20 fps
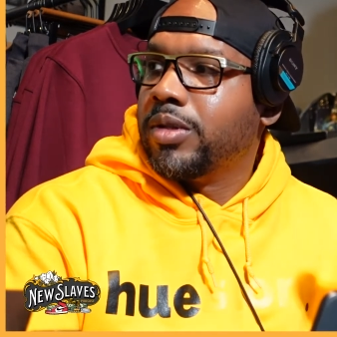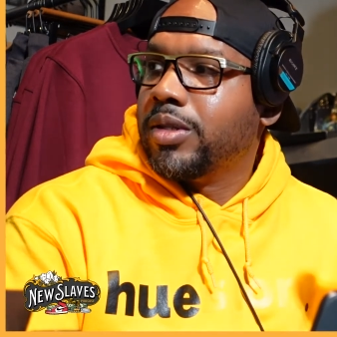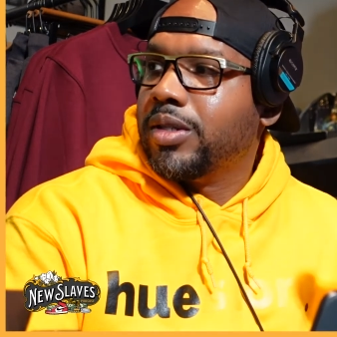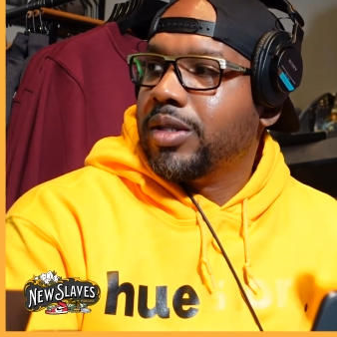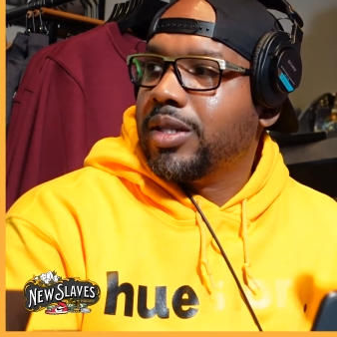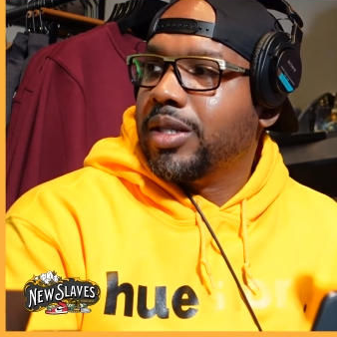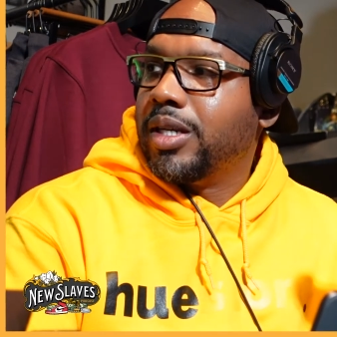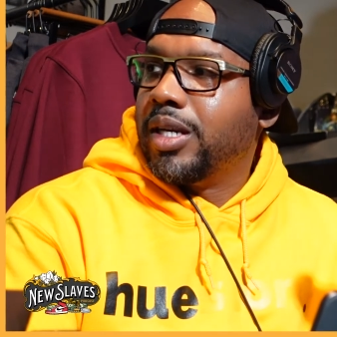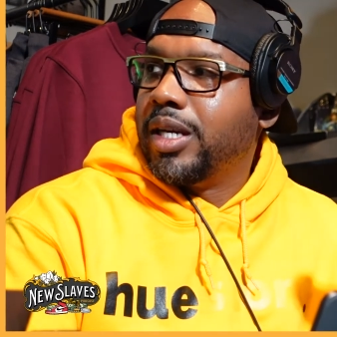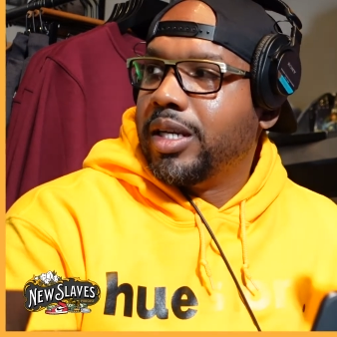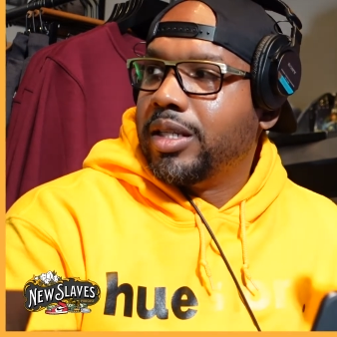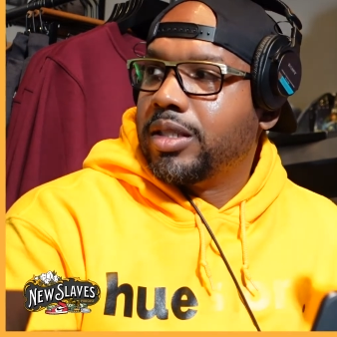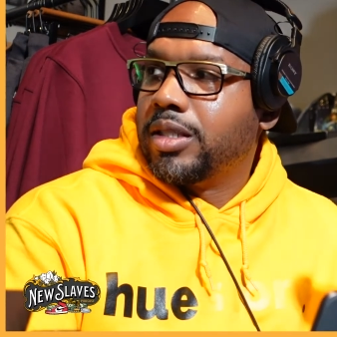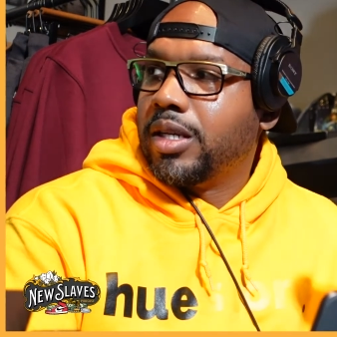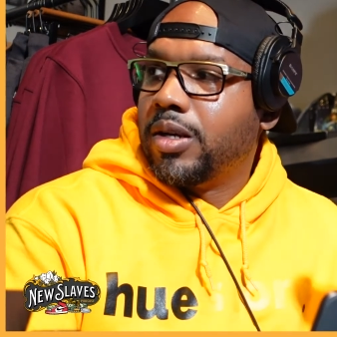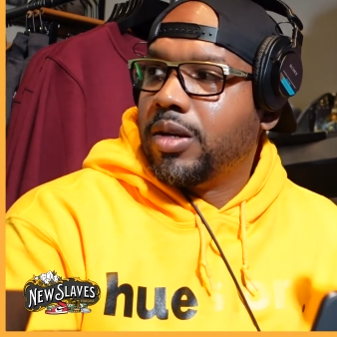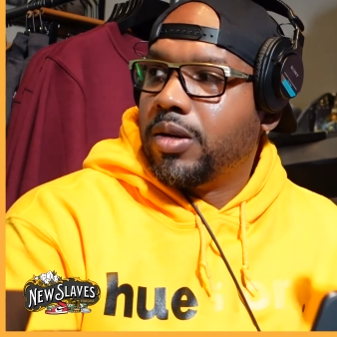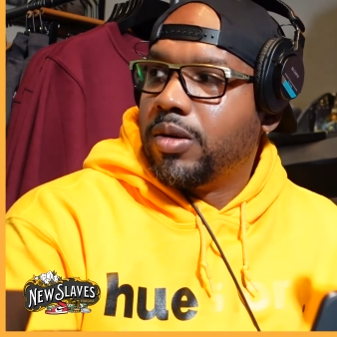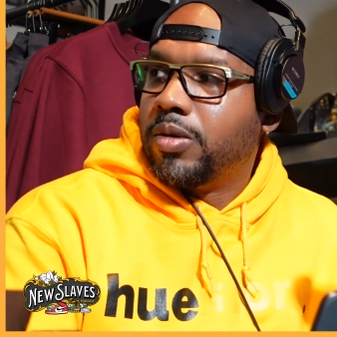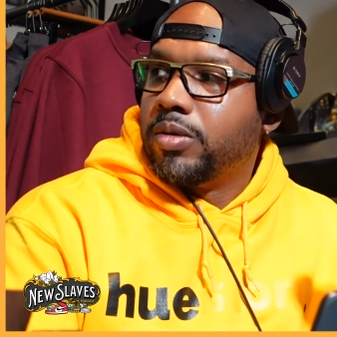Mm -hmm. And
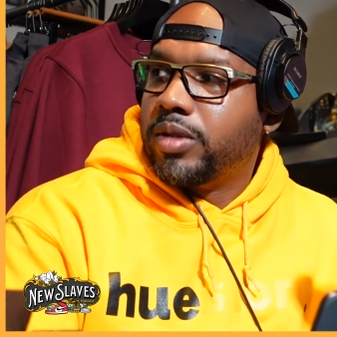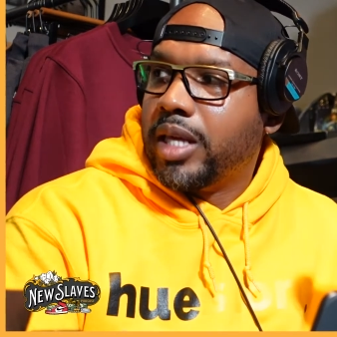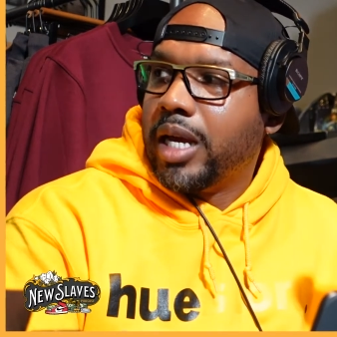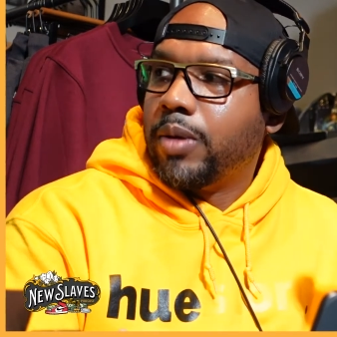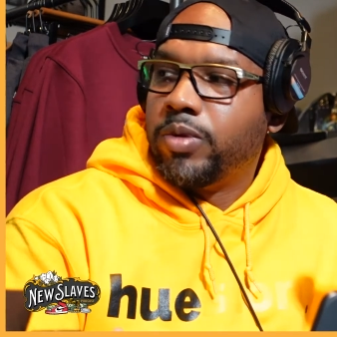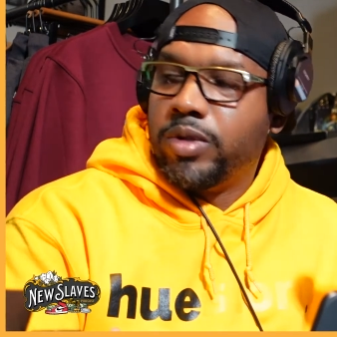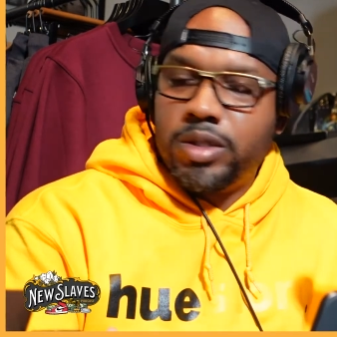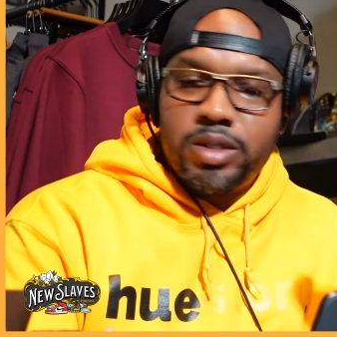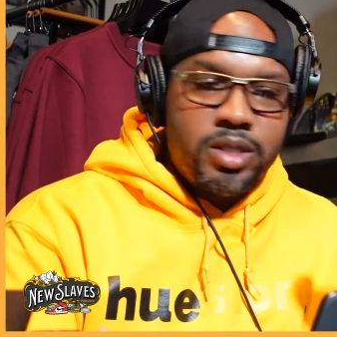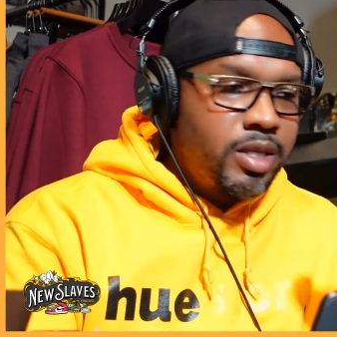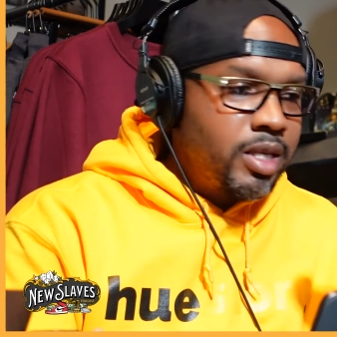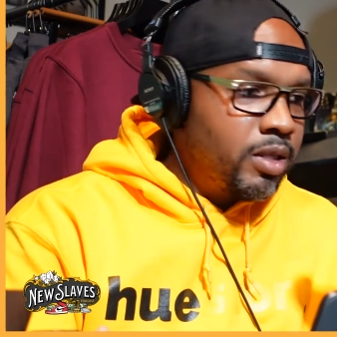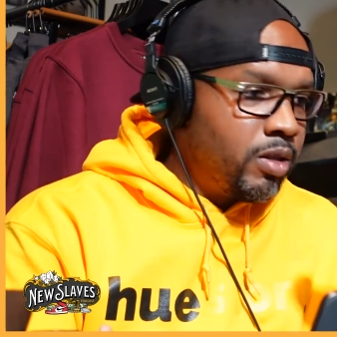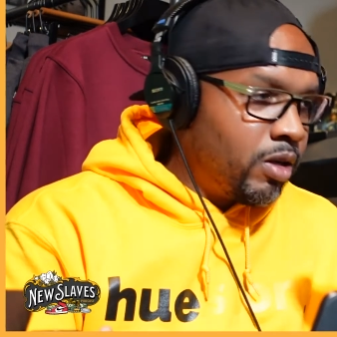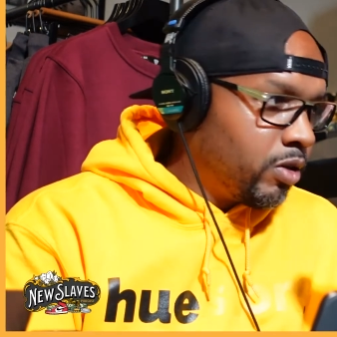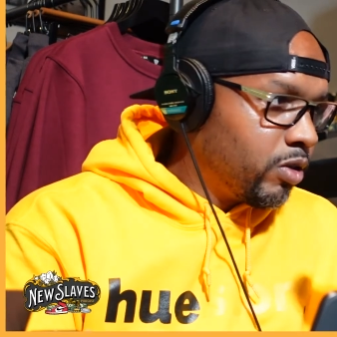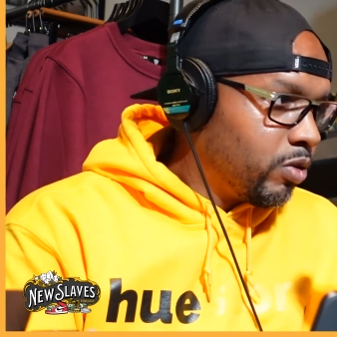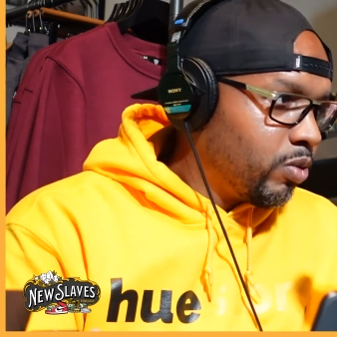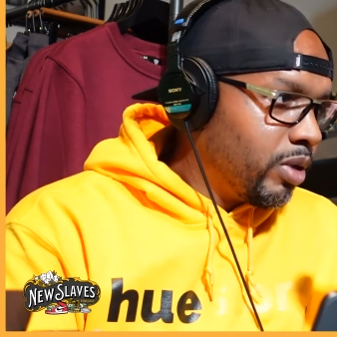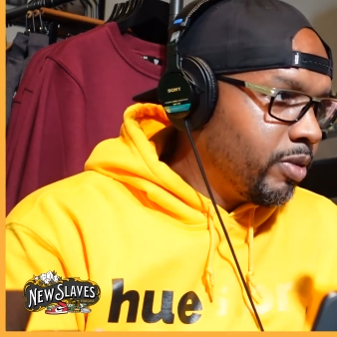so that was
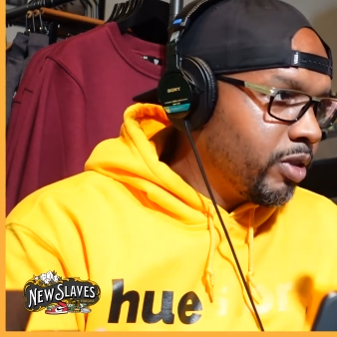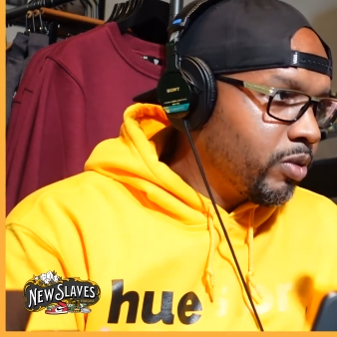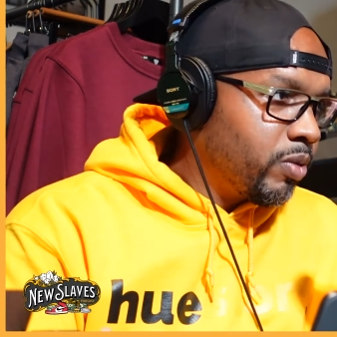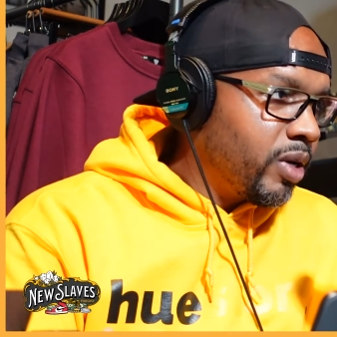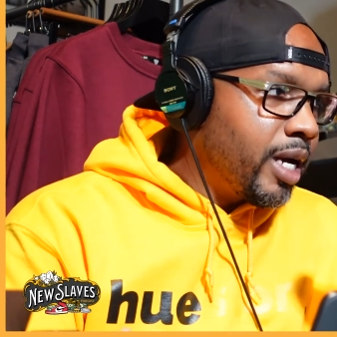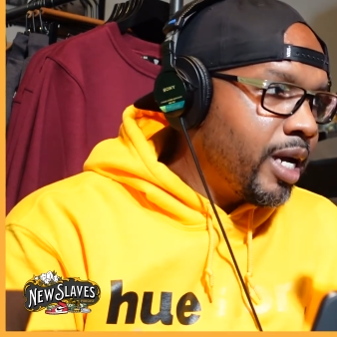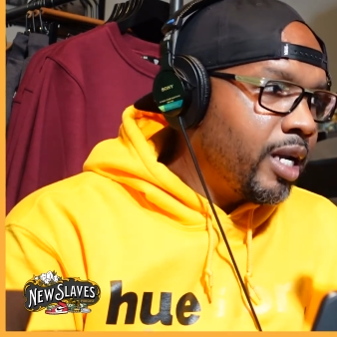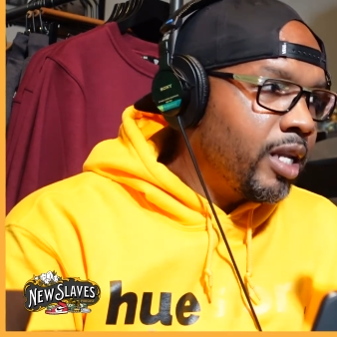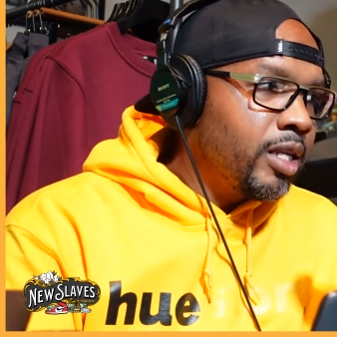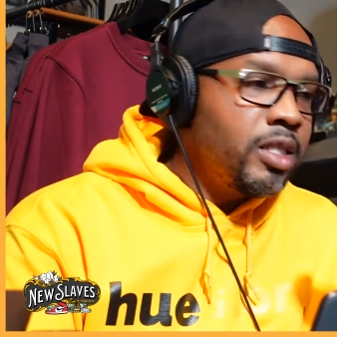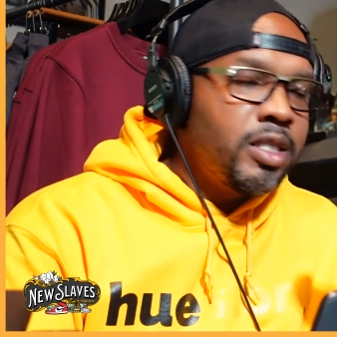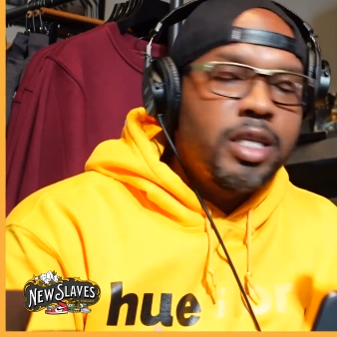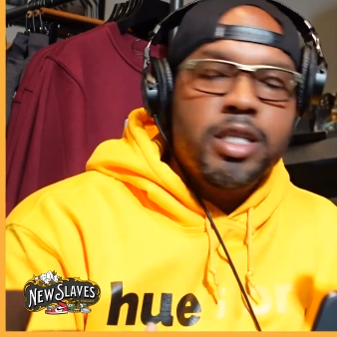those women's realities.